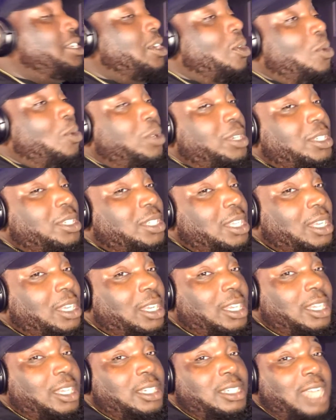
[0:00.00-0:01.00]
Horn is
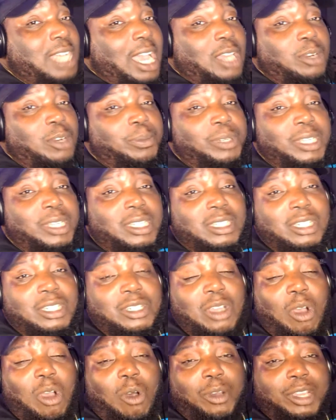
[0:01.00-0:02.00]
undoubtedly the
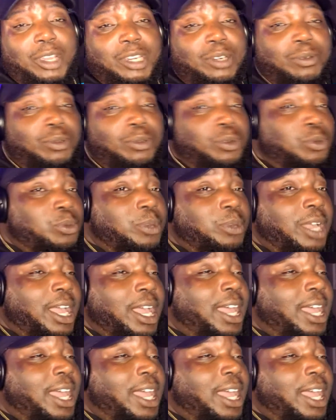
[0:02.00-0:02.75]
dog in the room.